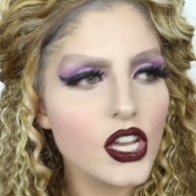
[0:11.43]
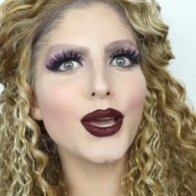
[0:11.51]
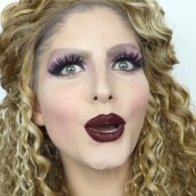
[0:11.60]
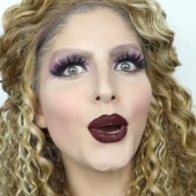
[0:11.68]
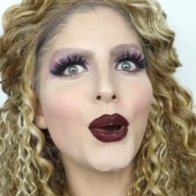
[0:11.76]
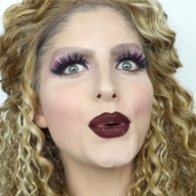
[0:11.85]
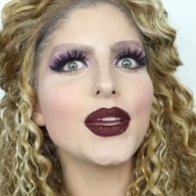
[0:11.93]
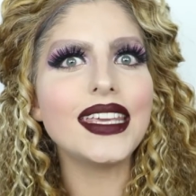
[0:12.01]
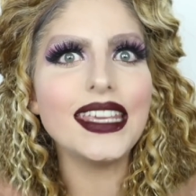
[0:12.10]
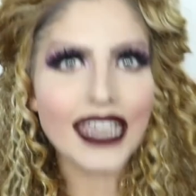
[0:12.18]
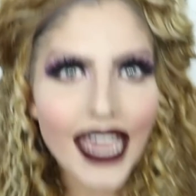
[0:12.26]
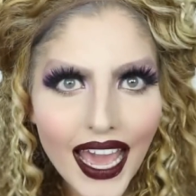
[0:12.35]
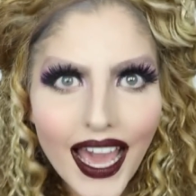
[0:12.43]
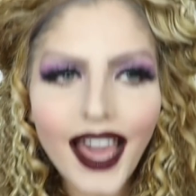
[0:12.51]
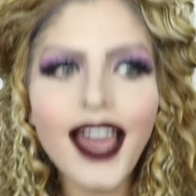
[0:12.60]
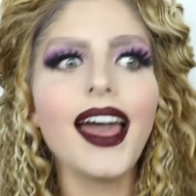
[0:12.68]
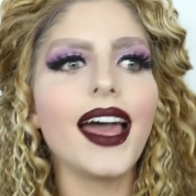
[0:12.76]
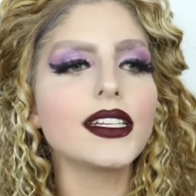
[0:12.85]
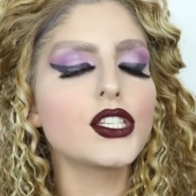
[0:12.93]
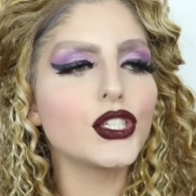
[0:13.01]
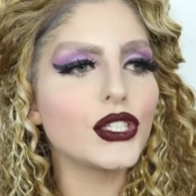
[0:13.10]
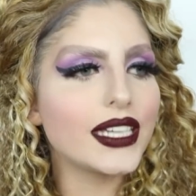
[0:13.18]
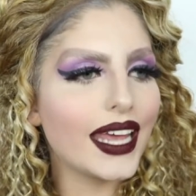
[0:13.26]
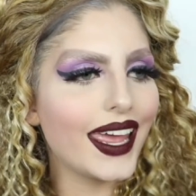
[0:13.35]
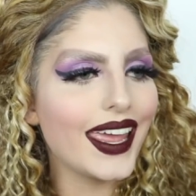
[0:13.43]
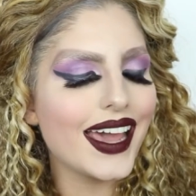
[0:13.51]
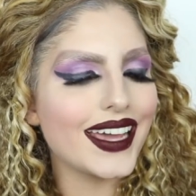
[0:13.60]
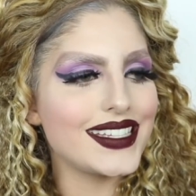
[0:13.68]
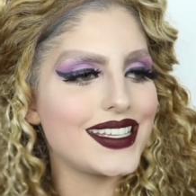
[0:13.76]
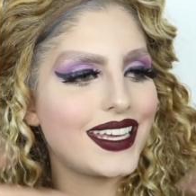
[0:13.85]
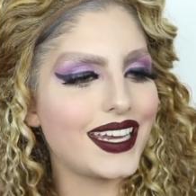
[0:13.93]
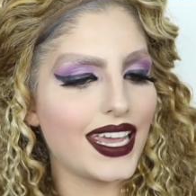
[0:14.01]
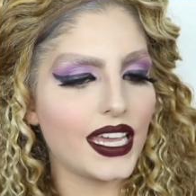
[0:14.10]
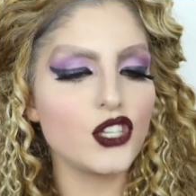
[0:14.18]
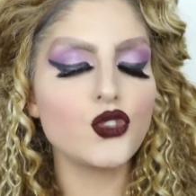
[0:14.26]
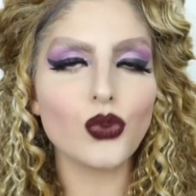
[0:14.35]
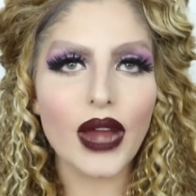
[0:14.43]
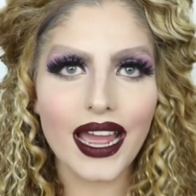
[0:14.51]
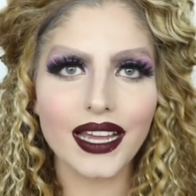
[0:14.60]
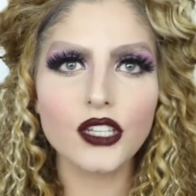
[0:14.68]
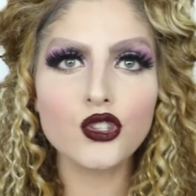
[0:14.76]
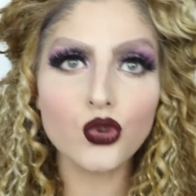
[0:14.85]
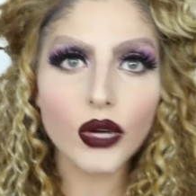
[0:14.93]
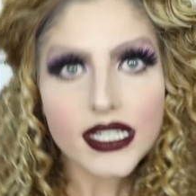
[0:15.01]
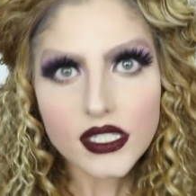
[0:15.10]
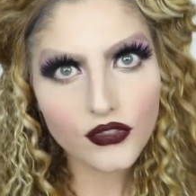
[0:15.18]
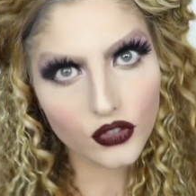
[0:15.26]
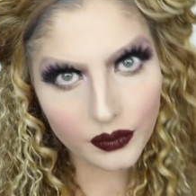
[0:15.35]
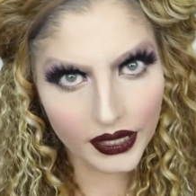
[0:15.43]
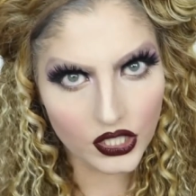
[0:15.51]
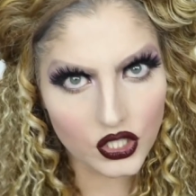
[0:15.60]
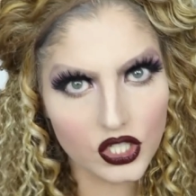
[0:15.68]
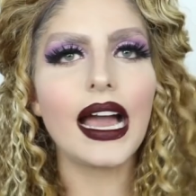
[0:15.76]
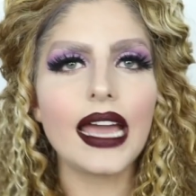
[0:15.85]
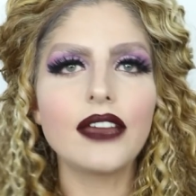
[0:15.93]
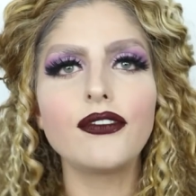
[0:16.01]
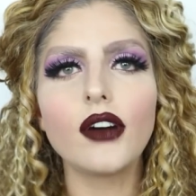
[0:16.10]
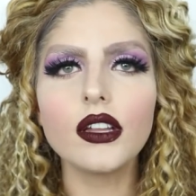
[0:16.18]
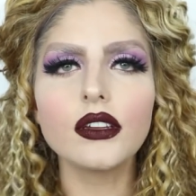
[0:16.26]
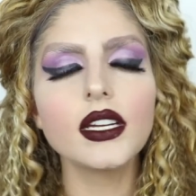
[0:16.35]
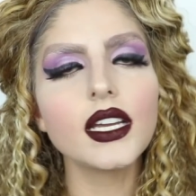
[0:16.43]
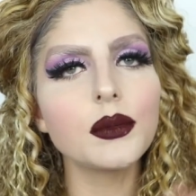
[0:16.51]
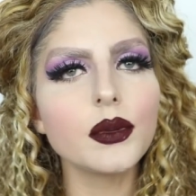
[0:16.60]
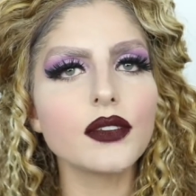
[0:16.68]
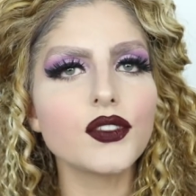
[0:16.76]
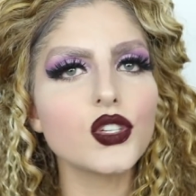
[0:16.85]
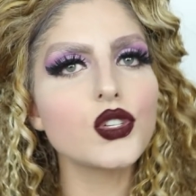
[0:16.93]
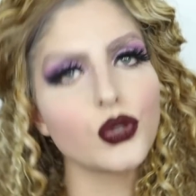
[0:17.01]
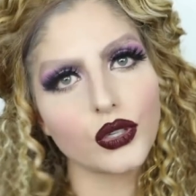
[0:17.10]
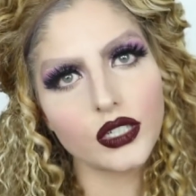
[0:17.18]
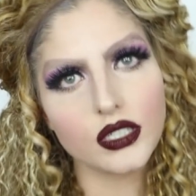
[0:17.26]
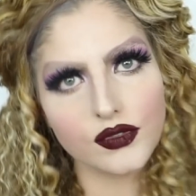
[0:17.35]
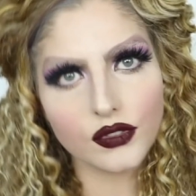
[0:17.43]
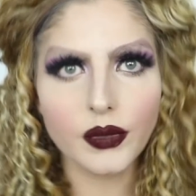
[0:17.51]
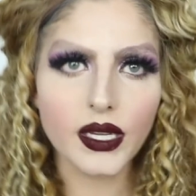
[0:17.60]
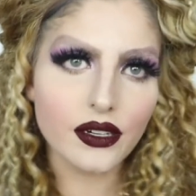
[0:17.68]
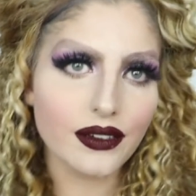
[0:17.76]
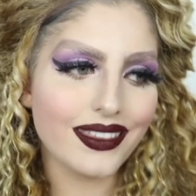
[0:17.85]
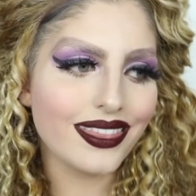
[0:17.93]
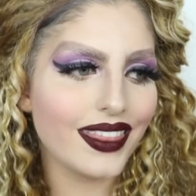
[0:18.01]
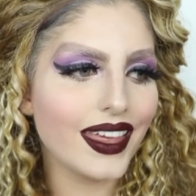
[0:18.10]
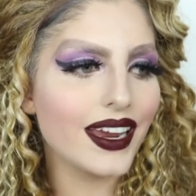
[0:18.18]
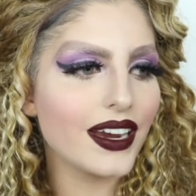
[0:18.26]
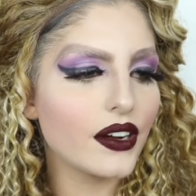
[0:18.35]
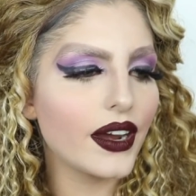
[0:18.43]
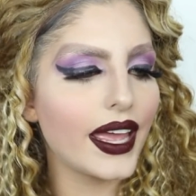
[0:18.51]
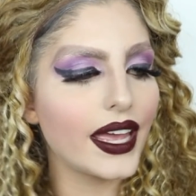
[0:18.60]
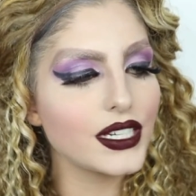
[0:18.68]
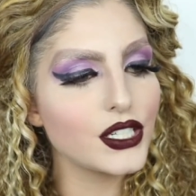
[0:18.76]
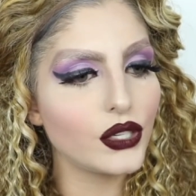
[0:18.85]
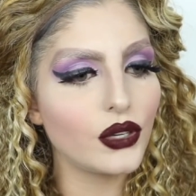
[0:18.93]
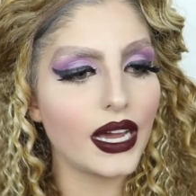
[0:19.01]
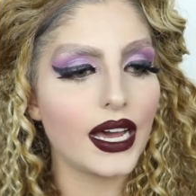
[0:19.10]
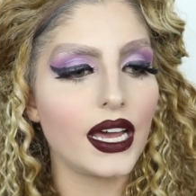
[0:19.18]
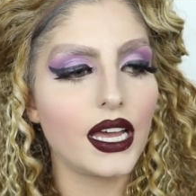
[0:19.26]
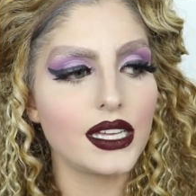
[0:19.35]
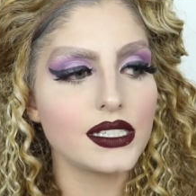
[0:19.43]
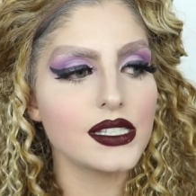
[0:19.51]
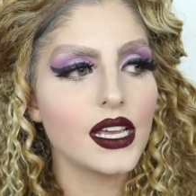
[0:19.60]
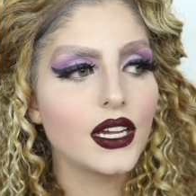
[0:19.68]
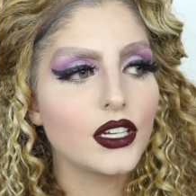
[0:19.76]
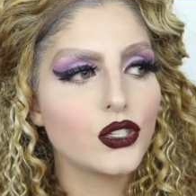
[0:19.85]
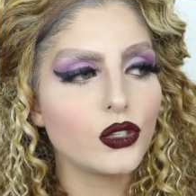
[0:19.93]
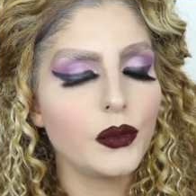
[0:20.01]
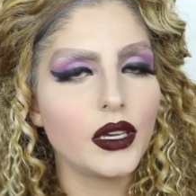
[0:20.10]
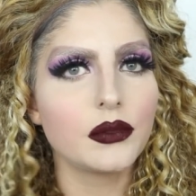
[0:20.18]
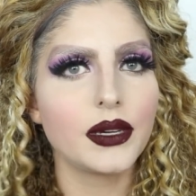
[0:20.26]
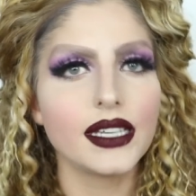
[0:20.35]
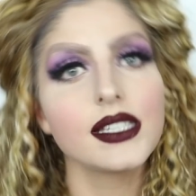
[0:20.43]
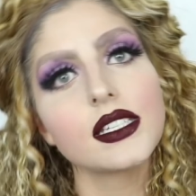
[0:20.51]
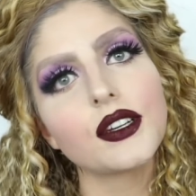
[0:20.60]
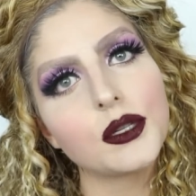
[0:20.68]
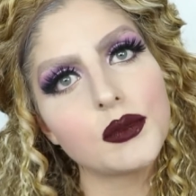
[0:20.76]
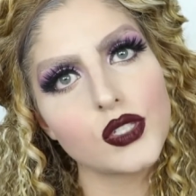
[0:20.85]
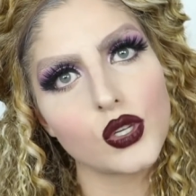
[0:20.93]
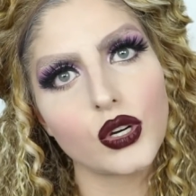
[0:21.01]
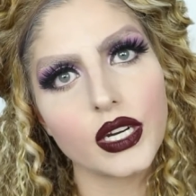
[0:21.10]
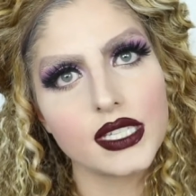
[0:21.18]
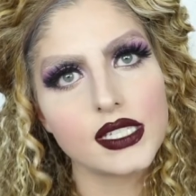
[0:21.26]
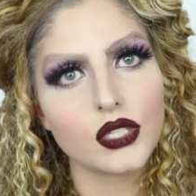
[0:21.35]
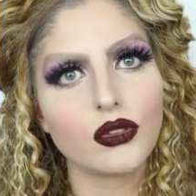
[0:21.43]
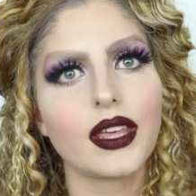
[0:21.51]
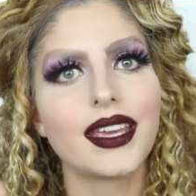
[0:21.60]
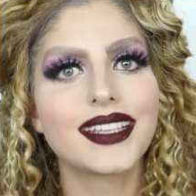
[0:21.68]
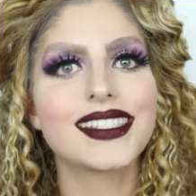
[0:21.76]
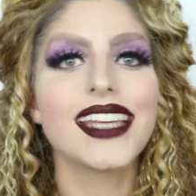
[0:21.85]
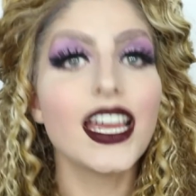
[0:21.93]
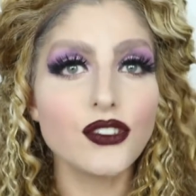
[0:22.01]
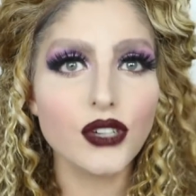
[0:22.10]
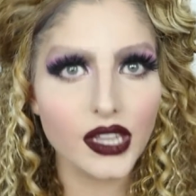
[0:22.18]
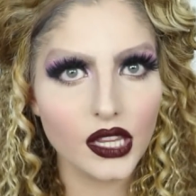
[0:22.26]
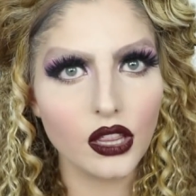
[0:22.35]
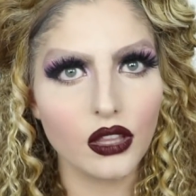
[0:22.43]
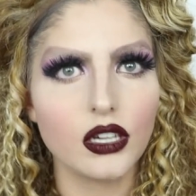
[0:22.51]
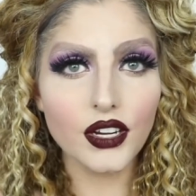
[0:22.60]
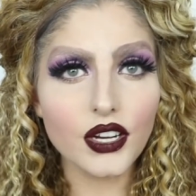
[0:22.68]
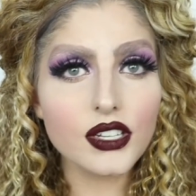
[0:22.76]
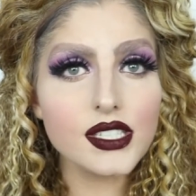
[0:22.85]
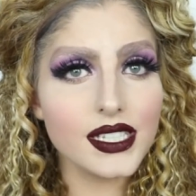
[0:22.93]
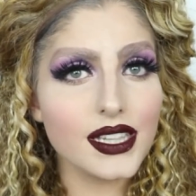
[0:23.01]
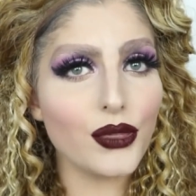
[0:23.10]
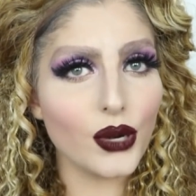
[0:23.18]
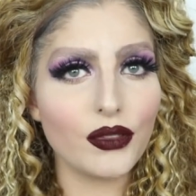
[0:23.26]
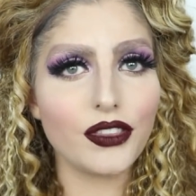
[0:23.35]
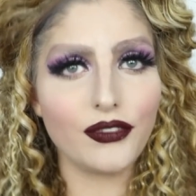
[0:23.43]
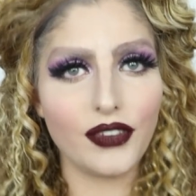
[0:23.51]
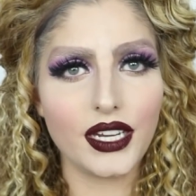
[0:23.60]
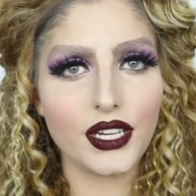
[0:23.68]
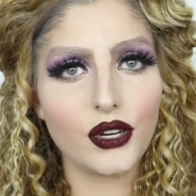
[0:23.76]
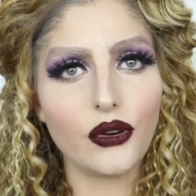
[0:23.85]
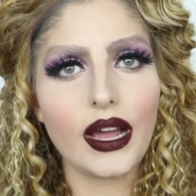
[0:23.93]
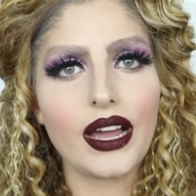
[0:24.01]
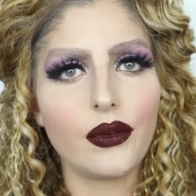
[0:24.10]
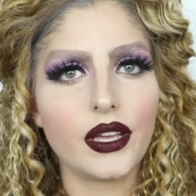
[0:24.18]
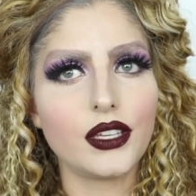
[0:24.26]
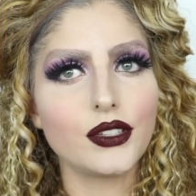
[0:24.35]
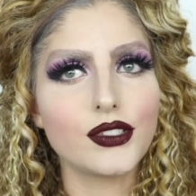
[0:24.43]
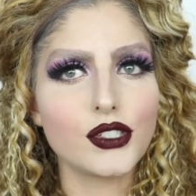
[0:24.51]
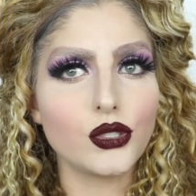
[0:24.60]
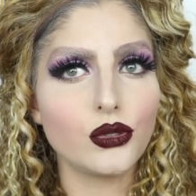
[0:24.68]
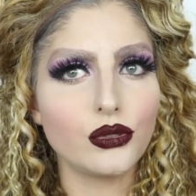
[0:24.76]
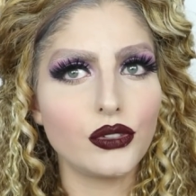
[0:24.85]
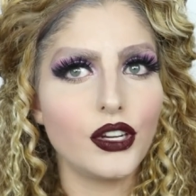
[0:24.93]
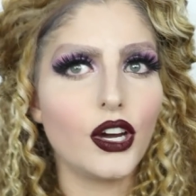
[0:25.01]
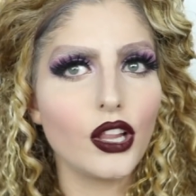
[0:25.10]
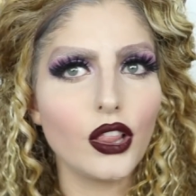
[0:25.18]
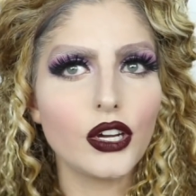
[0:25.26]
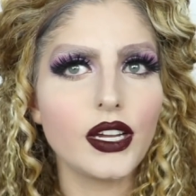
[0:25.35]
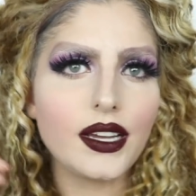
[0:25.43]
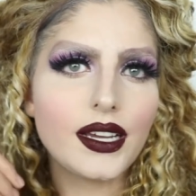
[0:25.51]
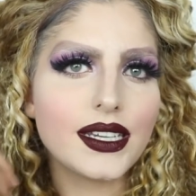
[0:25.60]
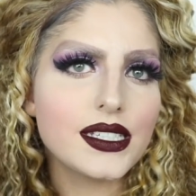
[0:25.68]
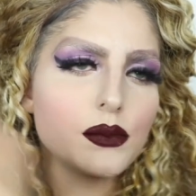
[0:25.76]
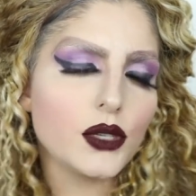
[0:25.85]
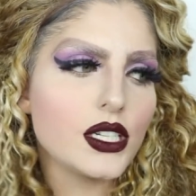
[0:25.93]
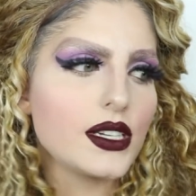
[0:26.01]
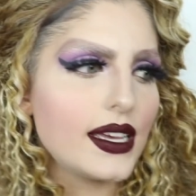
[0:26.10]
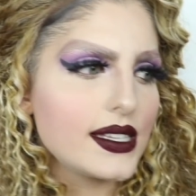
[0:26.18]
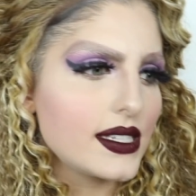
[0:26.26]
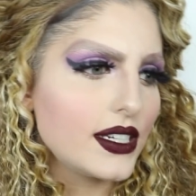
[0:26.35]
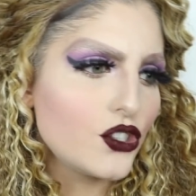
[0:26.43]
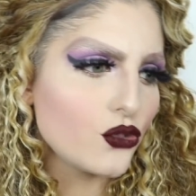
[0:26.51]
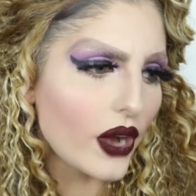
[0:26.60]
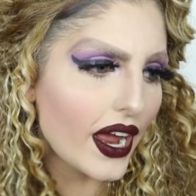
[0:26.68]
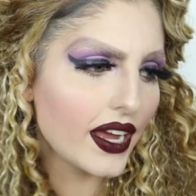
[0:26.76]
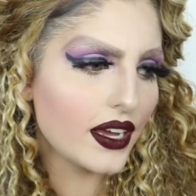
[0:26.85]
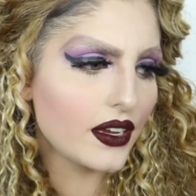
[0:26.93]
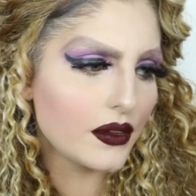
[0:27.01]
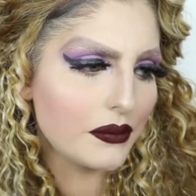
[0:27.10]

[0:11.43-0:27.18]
So yeah, today I did a drag transformation. I followed a couple of tutorials from here and there, and you guys told me on my Instagram stories to like exaggerate the look. You're gonna see throughout the video how it used to not look as much as a drag